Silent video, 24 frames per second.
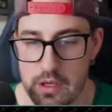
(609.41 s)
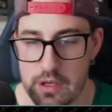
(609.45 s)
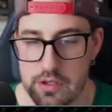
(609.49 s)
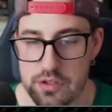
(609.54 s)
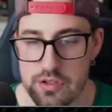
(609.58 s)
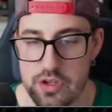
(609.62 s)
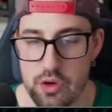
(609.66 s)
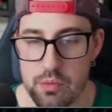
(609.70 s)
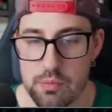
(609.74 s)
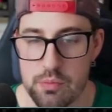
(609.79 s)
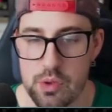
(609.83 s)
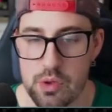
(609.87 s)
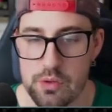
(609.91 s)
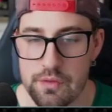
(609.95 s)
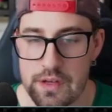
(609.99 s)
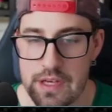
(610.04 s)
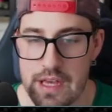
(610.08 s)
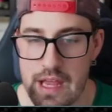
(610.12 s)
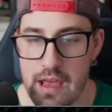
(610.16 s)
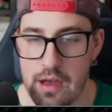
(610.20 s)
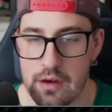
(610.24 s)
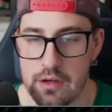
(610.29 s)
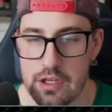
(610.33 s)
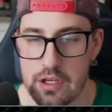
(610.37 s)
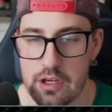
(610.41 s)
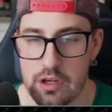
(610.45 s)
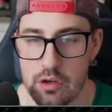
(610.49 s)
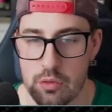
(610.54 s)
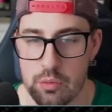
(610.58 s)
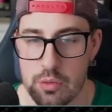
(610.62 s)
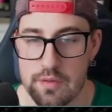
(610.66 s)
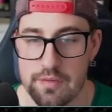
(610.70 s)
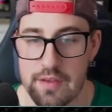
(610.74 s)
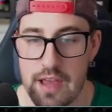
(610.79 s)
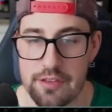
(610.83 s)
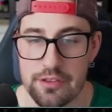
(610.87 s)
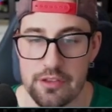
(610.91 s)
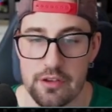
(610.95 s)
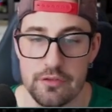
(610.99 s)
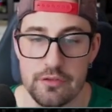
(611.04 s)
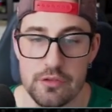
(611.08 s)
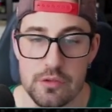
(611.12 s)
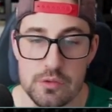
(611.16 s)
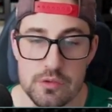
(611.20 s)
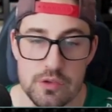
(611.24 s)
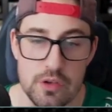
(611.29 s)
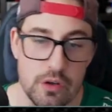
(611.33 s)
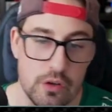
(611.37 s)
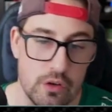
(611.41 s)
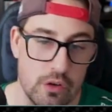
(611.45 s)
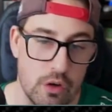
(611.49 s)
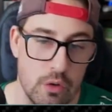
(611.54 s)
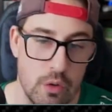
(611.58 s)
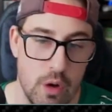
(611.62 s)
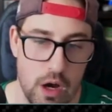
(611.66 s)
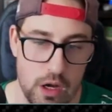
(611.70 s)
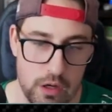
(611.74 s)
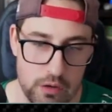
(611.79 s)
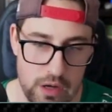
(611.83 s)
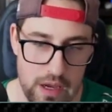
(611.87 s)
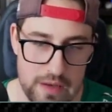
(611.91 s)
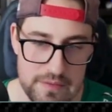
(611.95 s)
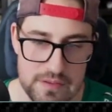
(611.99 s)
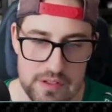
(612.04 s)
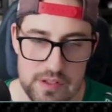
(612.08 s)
So moving down here, we've got the Futuro autographs.